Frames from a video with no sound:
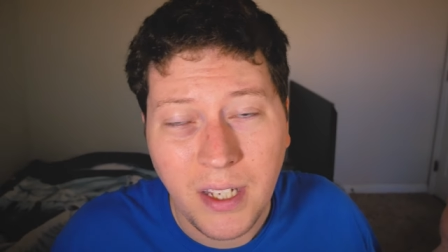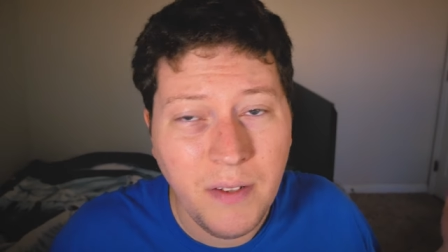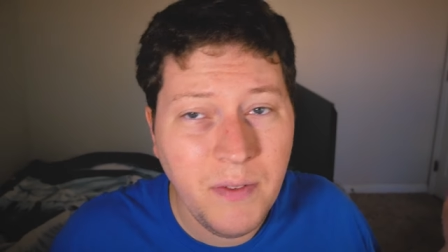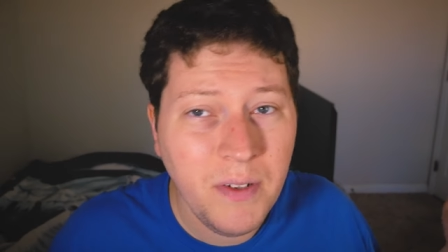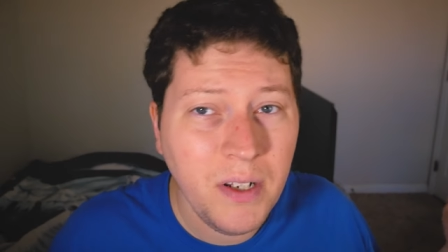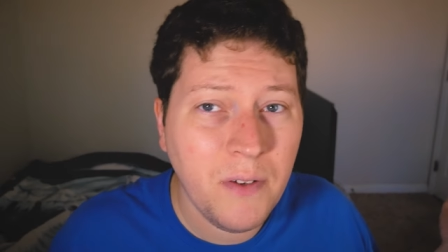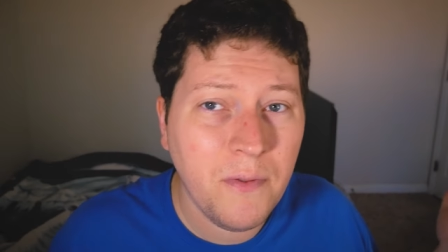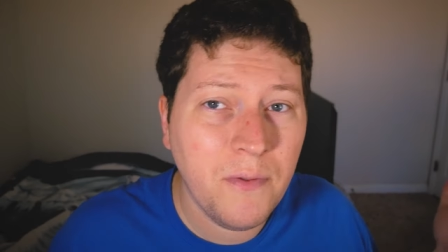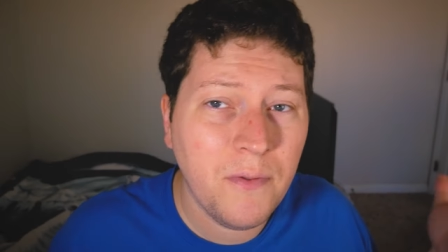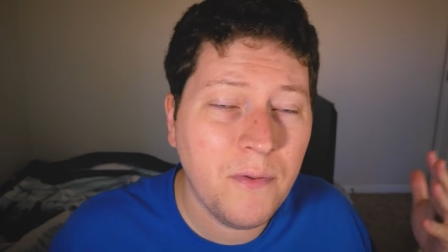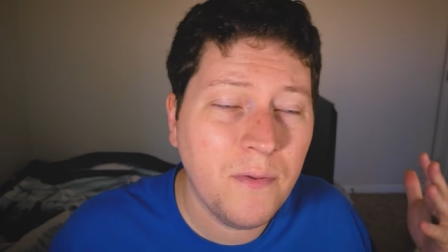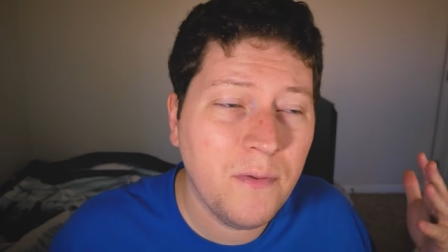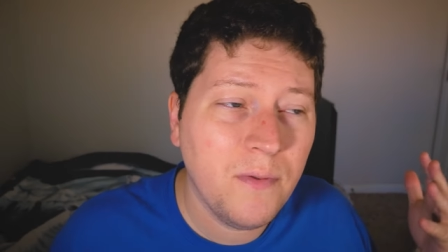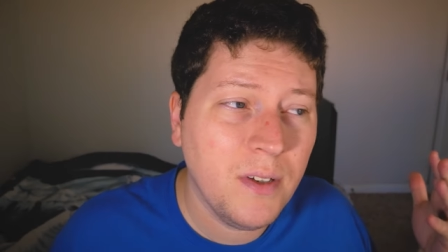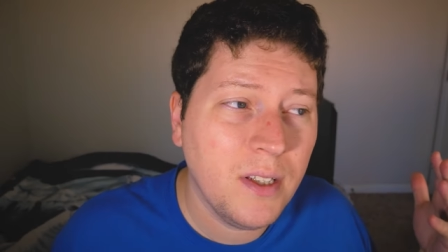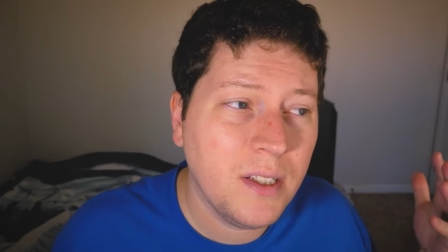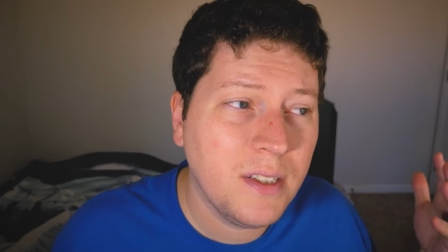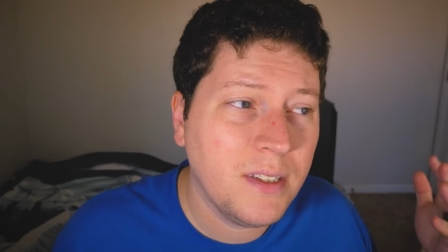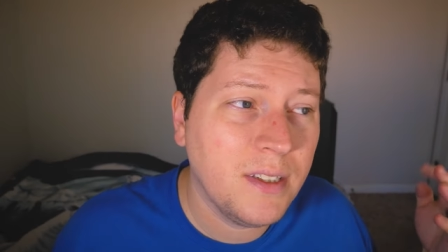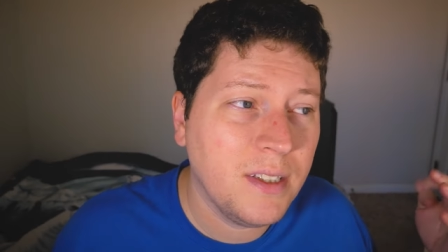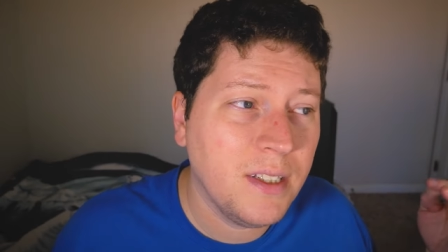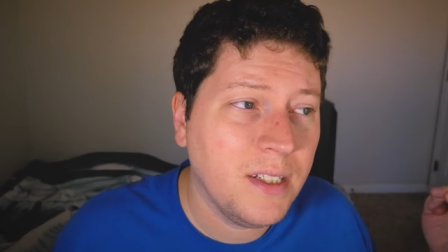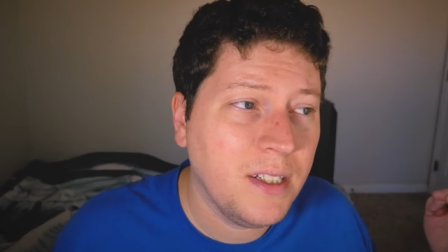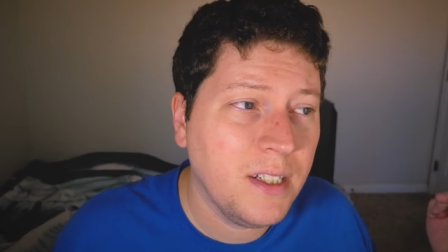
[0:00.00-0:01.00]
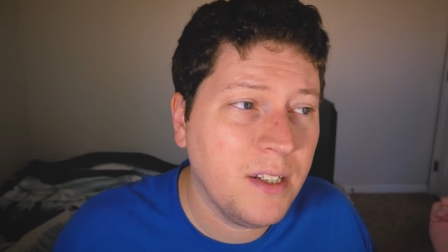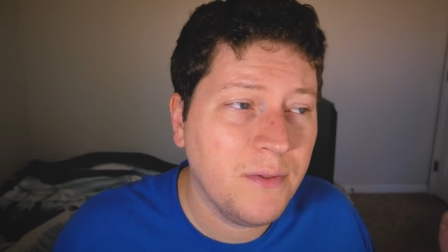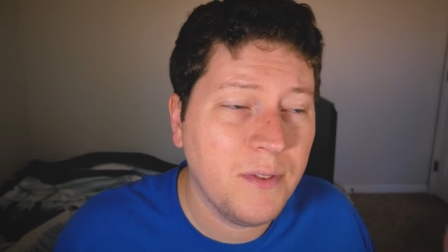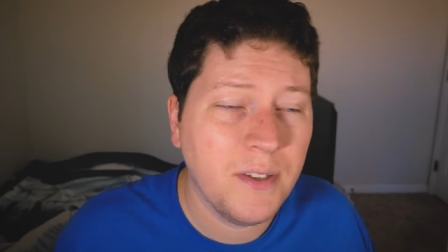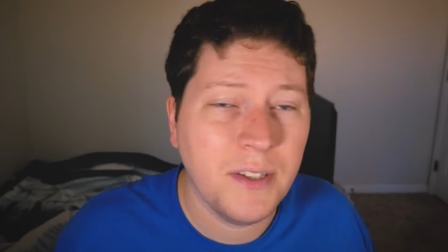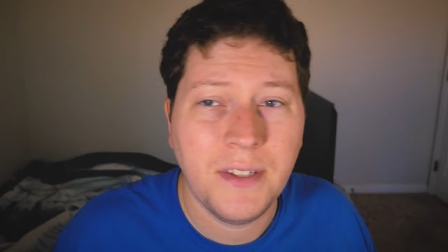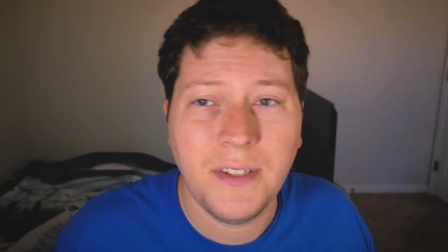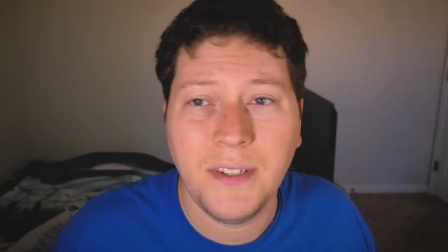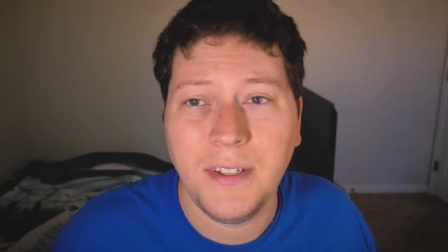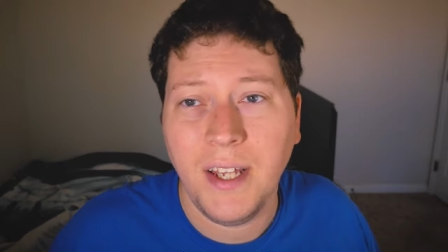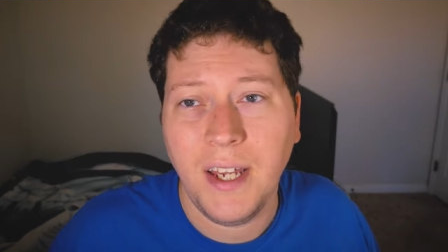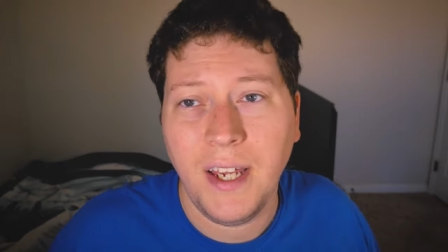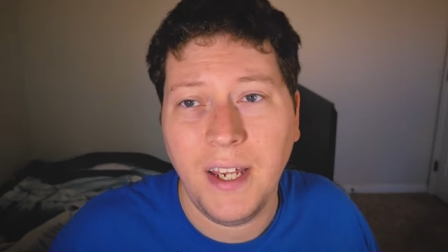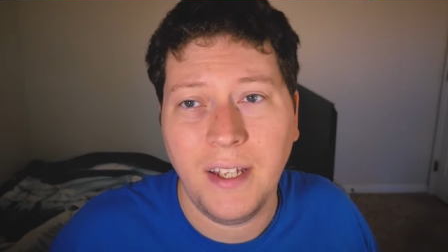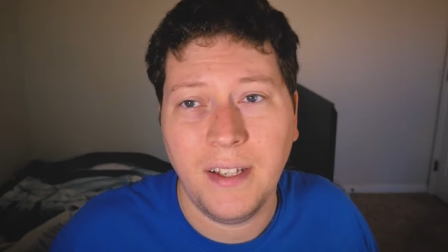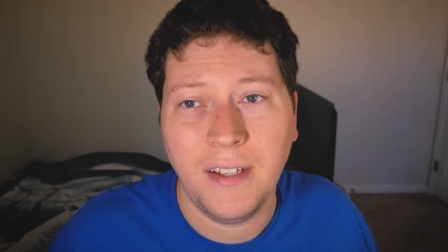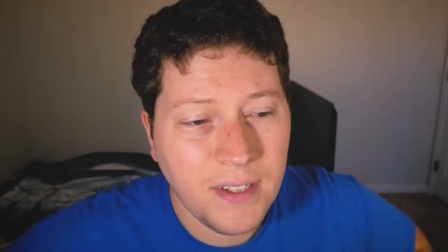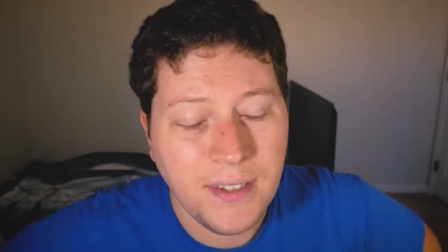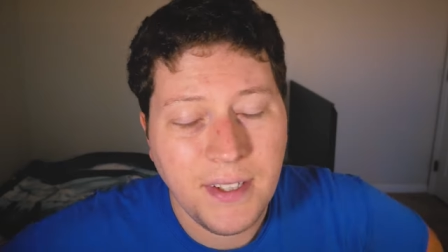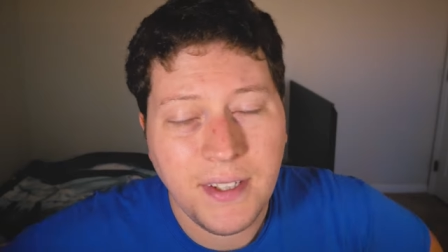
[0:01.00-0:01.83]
even if it's in a different state.